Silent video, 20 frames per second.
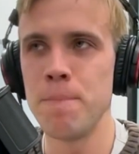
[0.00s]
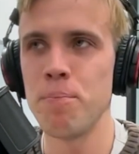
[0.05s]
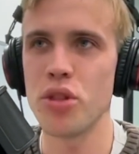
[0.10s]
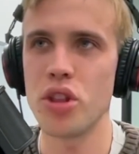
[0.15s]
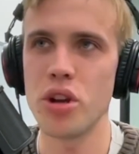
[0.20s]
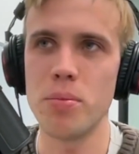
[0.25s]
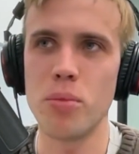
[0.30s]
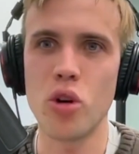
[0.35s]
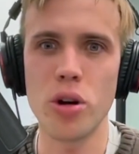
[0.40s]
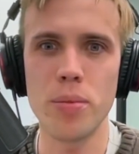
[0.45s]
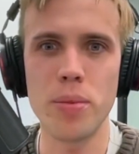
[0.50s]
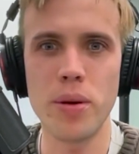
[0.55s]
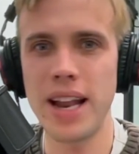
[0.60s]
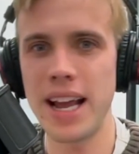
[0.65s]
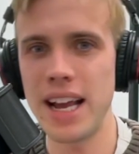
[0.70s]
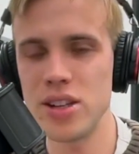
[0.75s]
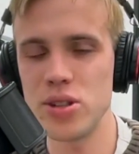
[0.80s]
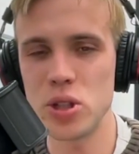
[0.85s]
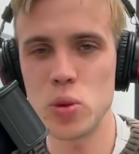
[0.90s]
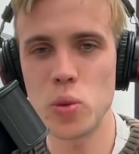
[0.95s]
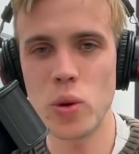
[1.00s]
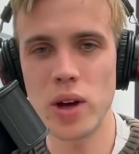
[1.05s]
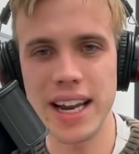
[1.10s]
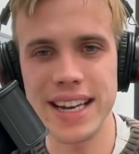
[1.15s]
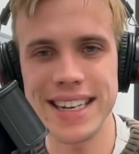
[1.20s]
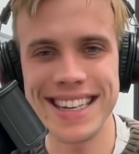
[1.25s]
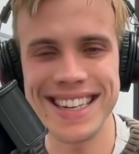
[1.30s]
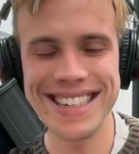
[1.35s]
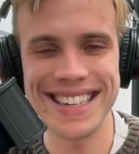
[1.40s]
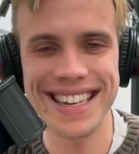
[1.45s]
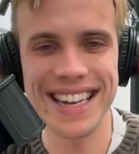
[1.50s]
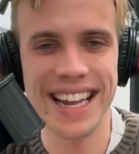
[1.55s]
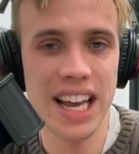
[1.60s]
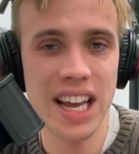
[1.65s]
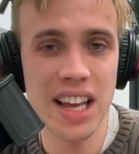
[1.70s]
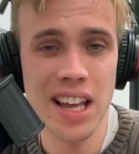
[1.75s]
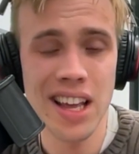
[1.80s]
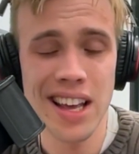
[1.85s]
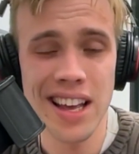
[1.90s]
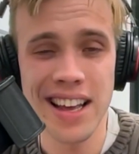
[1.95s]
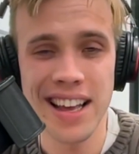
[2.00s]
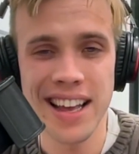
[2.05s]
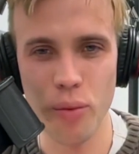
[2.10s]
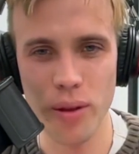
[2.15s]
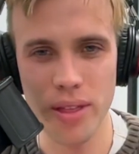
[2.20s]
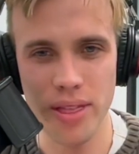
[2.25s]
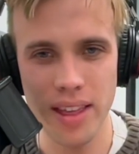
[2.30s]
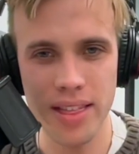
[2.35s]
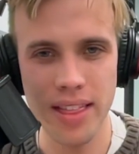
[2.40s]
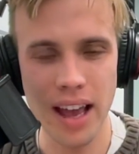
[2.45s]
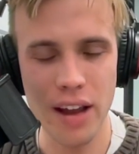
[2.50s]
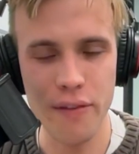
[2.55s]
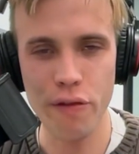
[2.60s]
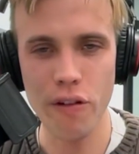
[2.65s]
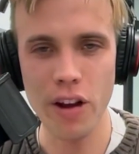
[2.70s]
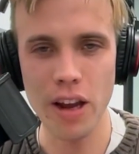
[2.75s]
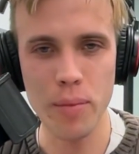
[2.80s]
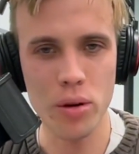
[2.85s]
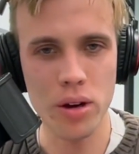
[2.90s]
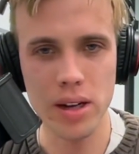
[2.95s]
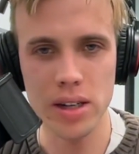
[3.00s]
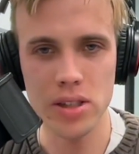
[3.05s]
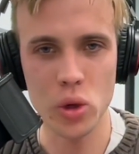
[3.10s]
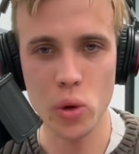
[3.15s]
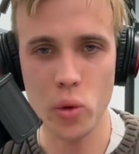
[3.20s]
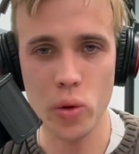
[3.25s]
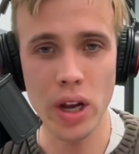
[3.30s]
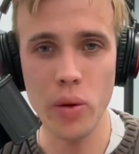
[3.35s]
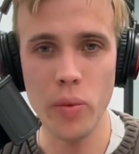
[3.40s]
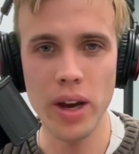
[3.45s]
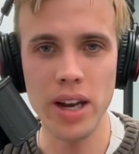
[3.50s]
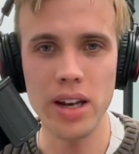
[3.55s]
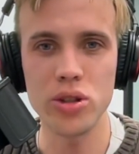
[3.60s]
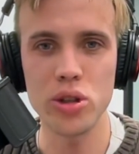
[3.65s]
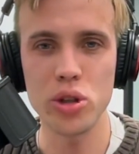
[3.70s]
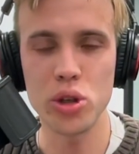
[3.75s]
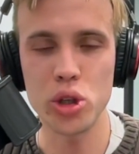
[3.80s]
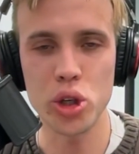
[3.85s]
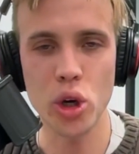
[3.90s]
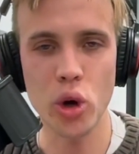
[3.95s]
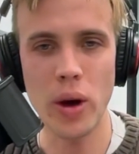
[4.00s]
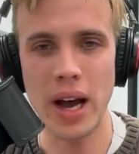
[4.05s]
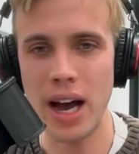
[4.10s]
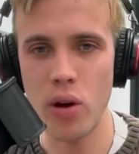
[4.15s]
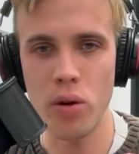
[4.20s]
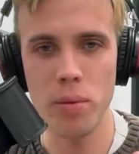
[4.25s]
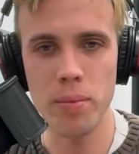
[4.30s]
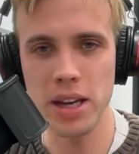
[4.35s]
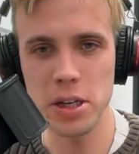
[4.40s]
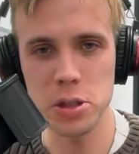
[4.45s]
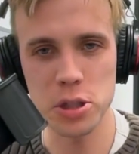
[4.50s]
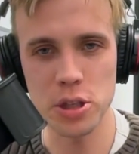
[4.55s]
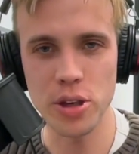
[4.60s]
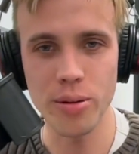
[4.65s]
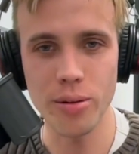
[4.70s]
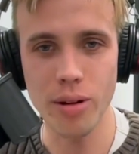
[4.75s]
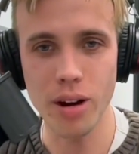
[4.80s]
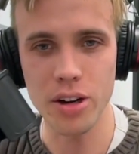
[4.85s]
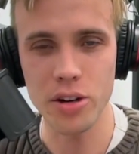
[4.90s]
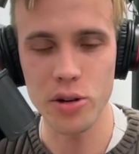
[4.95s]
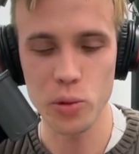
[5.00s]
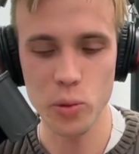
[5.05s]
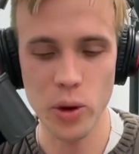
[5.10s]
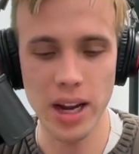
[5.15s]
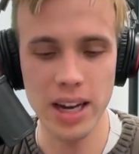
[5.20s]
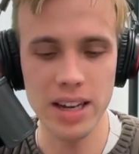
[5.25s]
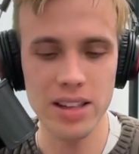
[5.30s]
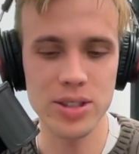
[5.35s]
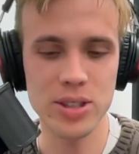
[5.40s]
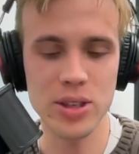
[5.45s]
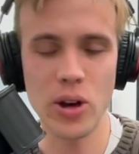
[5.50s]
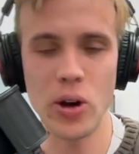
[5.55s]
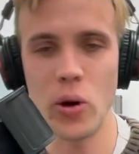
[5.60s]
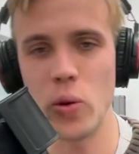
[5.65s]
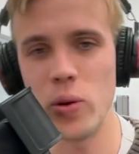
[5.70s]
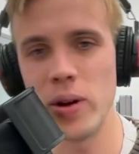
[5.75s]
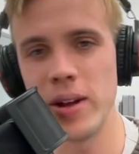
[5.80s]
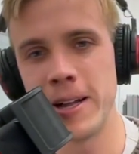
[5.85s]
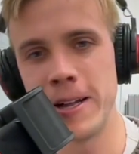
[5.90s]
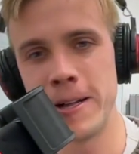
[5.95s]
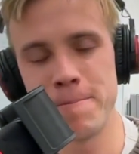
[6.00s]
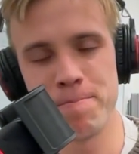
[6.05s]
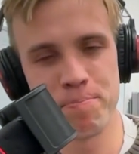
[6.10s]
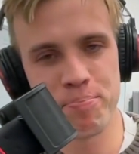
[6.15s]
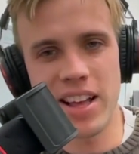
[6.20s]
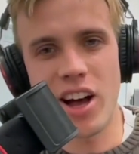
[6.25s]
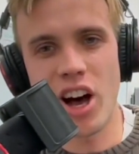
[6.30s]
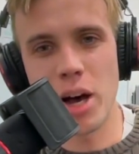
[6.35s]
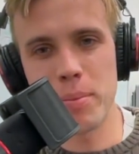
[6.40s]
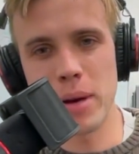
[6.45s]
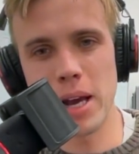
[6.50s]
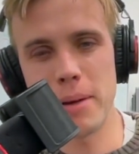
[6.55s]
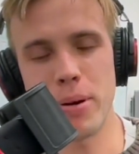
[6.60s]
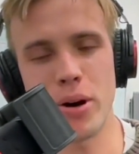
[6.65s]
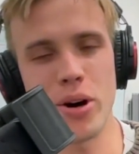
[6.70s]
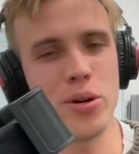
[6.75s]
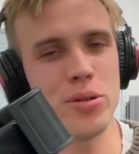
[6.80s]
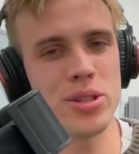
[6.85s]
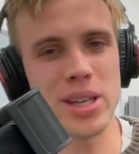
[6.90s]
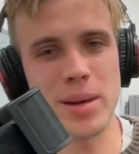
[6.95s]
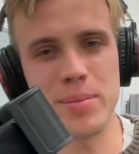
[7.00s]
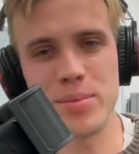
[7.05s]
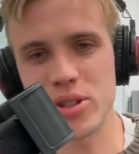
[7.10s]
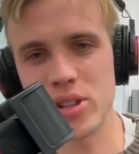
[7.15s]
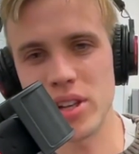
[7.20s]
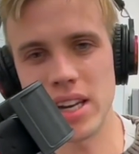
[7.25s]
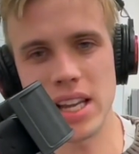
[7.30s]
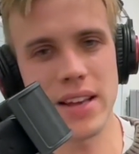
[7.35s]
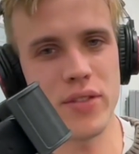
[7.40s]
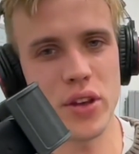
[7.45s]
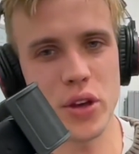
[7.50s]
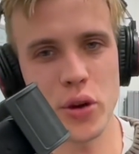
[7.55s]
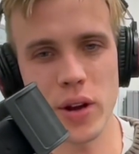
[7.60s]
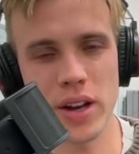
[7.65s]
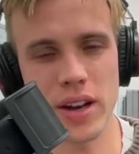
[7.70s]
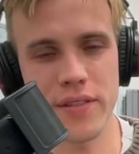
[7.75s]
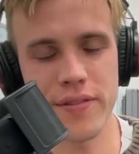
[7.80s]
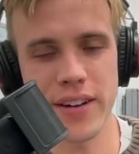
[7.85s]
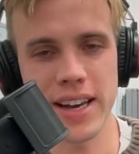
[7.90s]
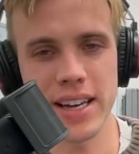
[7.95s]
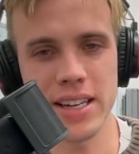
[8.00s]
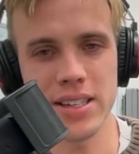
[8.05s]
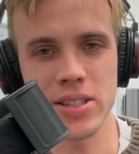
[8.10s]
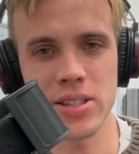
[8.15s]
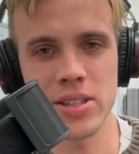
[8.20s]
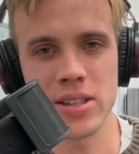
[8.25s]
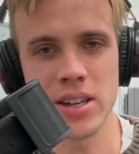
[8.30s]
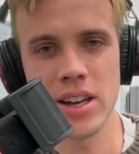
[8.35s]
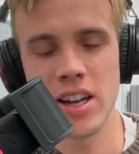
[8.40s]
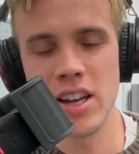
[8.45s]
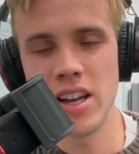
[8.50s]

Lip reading: They're more about, hey, just what I did today. Within that framework, it's a great way to just show how amazing you are, right? So on my posts, I'm just going to give you great advice.